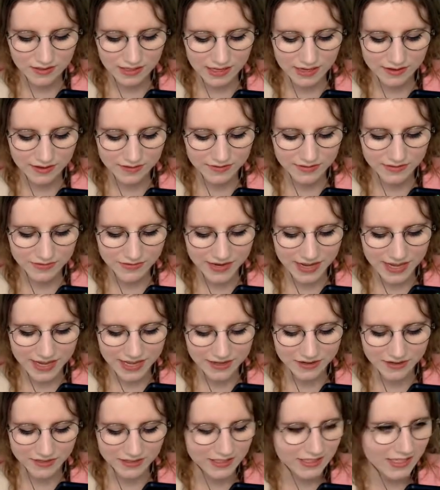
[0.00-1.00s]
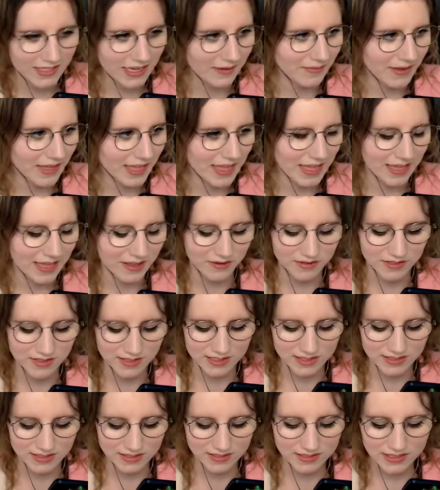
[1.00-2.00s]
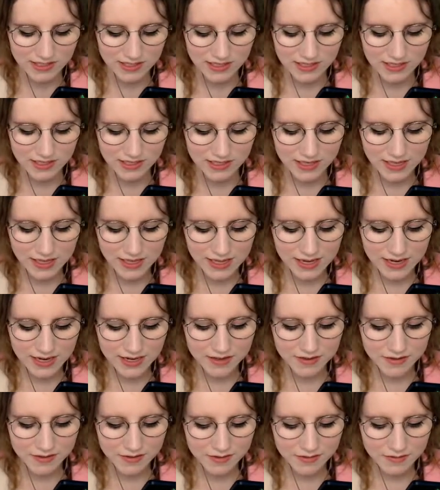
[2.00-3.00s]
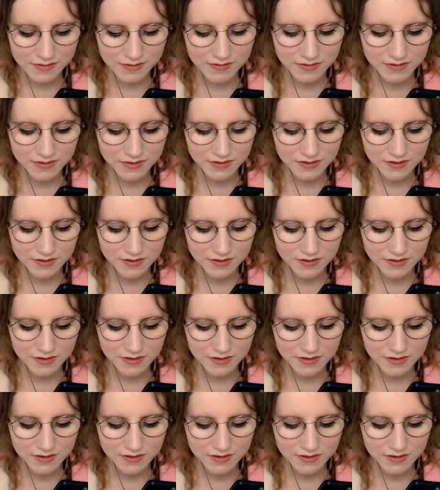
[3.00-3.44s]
How do I contact my air hostess? Hello!